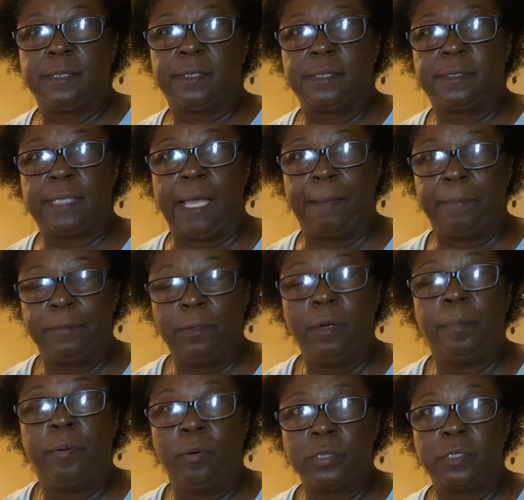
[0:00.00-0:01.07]
to stop, you'll
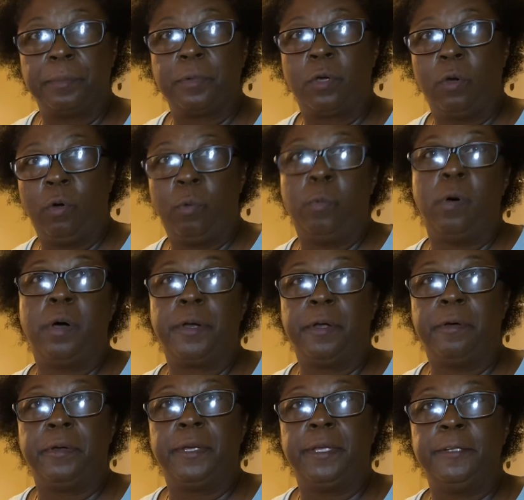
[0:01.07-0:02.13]
pour some cold water
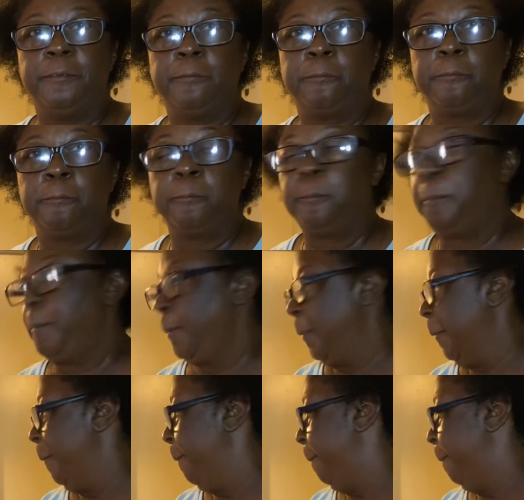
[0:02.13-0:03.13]
on it.